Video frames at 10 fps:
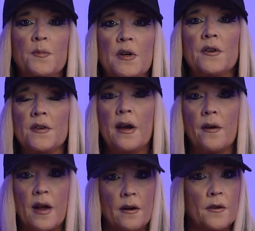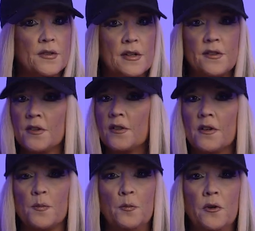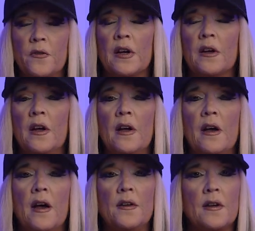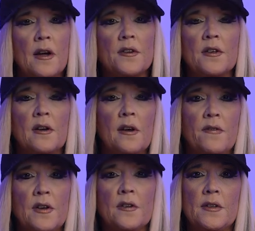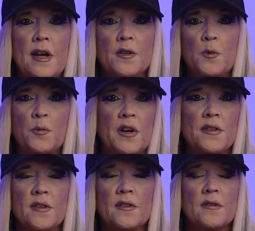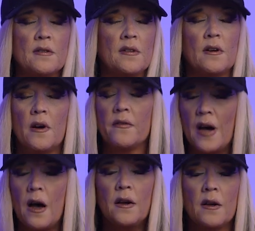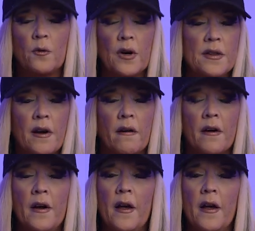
Spirit is there, and all of a sudden it just starts moving. And you can actually feel the tangible presence, you know, of God right there.